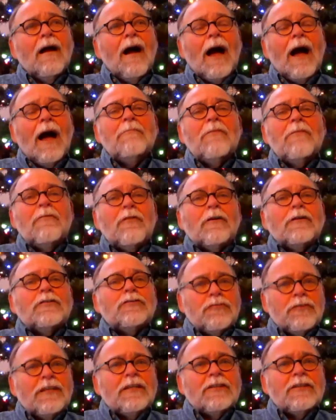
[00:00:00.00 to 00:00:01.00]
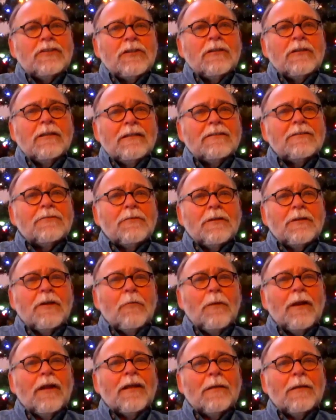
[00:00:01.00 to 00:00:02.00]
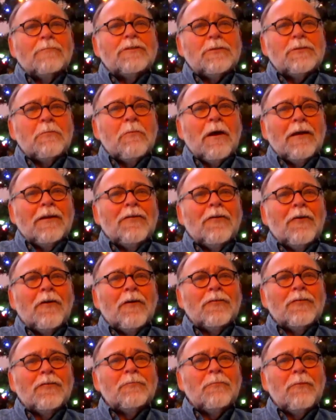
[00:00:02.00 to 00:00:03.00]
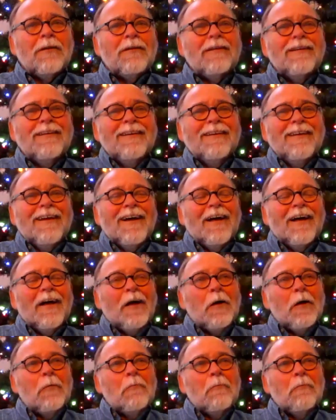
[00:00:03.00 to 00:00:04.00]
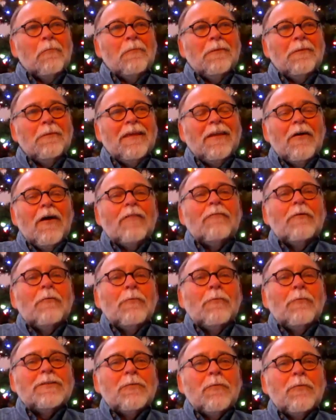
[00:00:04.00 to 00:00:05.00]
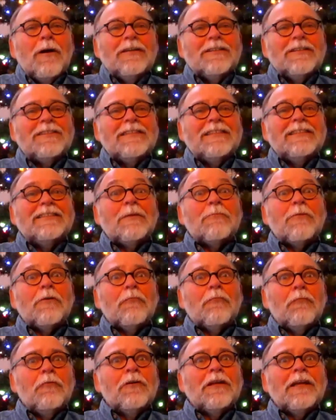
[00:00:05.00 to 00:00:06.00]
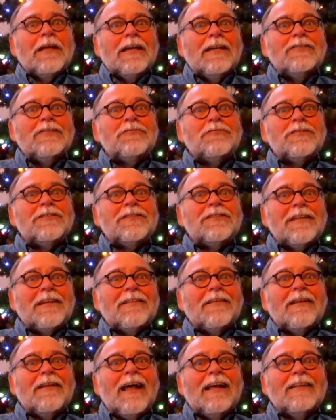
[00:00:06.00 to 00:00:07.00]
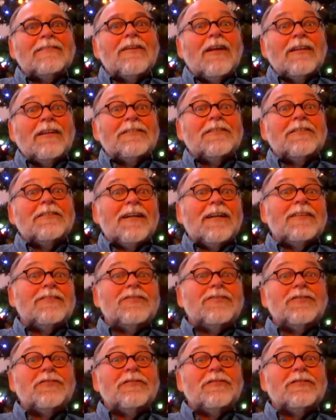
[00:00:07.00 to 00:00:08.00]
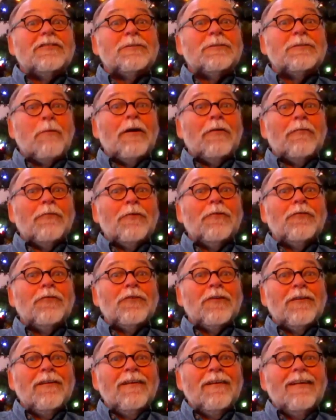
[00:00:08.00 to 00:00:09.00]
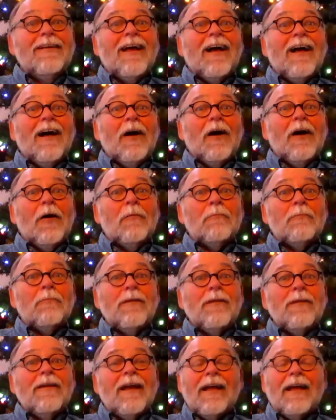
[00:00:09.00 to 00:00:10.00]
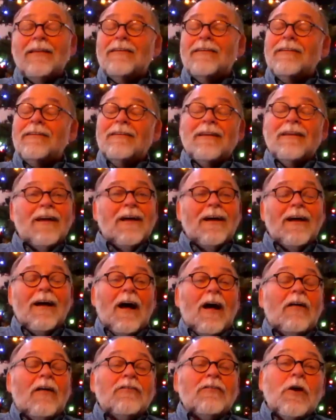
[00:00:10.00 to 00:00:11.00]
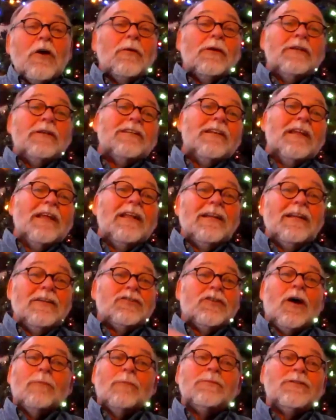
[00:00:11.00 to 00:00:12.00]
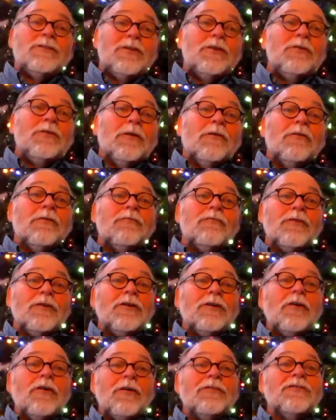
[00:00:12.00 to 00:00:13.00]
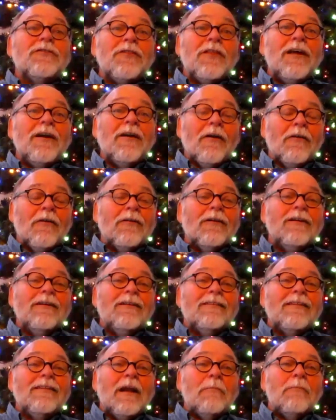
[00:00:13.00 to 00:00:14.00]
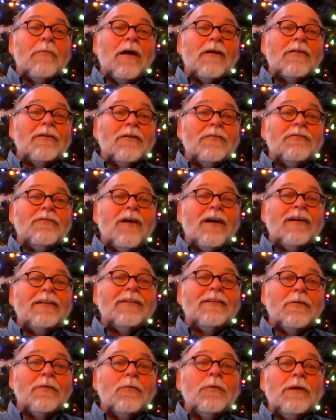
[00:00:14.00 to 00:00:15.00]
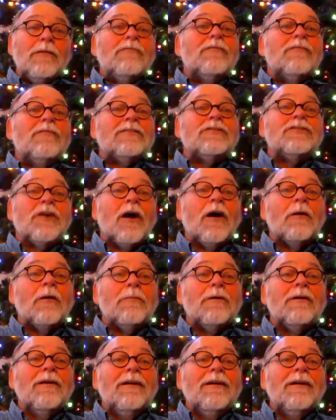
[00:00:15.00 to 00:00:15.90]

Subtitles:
a very traditionalist, when it comes to my yarns, but every once in a while you see something really interesting that has lots of texture and spirals. And I'll go into knitting shops too and look for yarns there that I'm not going to find in a weaving shop.